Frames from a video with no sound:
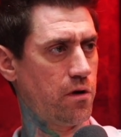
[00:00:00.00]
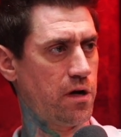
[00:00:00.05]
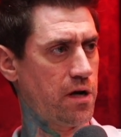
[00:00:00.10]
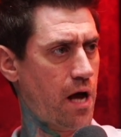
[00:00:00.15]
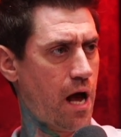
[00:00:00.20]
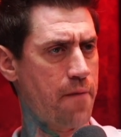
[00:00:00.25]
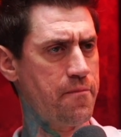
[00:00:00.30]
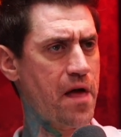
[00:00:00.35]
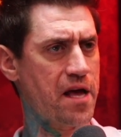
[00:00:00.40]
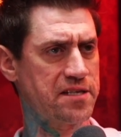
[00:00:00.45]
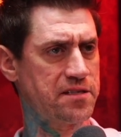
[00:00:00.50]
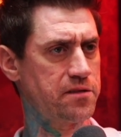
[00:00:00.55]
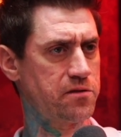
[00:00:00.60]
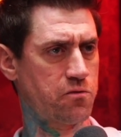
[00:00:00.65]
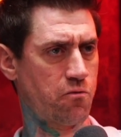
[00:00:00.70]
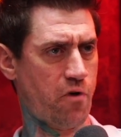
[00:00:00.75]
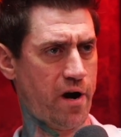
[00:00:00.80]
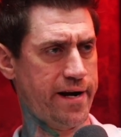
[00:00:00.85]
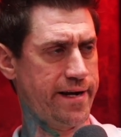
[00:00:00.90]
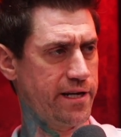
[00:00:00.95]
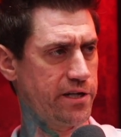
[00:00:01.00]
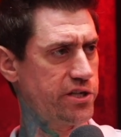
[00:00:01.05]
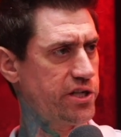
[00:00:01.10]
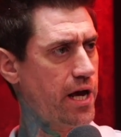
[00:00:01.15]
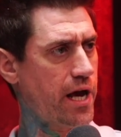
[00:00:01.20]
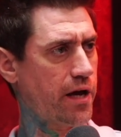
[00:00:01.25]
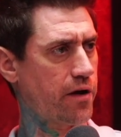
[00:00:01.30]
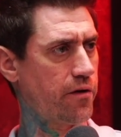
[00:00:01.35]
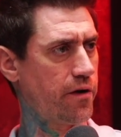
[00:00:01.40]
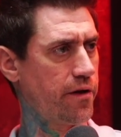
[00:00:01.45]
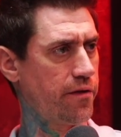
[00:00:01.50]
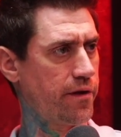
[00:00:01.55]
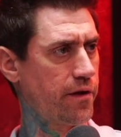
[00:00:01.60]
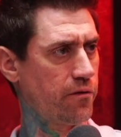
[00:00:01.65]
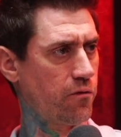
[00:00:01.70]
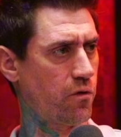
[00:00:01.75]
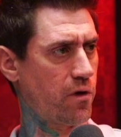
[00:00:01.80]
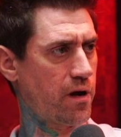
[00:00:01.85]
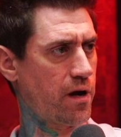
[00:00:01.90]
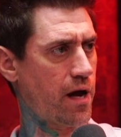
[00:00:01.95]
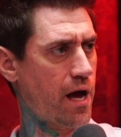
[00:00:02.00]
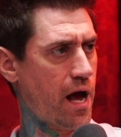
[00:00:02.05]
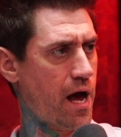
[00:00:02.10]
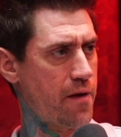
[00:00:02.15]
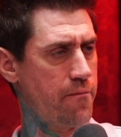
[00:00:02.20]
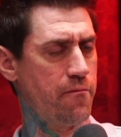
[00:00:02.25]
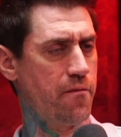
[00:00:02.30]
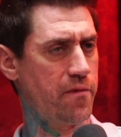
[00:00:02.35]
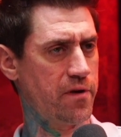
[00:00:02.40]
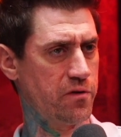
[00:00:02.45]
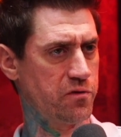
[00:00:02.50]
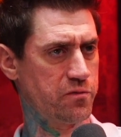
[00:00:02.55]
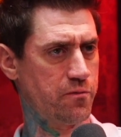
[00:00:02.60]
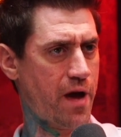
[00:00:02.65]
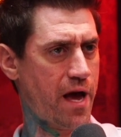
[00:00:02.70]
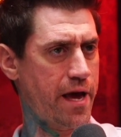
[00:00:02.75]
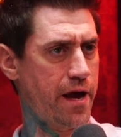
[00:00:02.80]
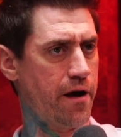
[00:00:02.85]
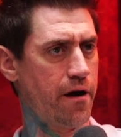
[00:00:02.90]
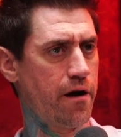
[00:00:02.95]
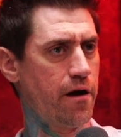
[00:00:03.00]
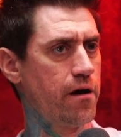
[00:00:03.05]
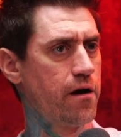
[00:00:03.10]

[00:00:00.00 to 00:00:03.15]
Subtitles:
I'm not writing a check or anything where it was my error.